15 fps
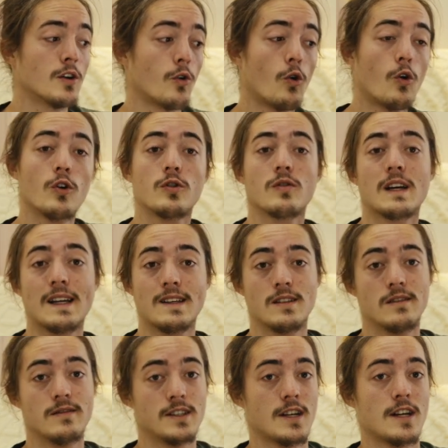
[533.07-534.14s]
or you get an
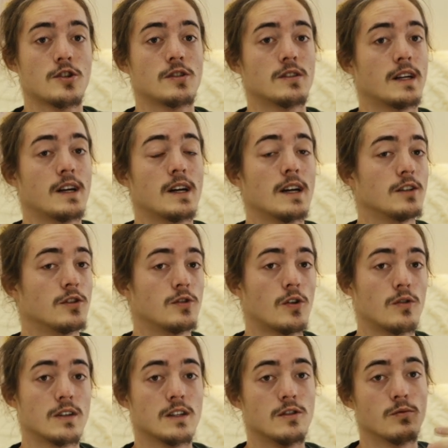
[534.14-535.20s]
invitation letter and you
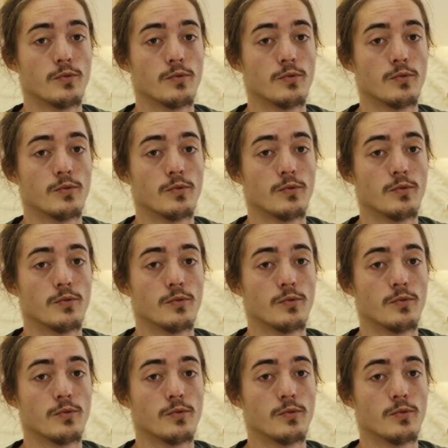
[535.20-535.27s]
don't need to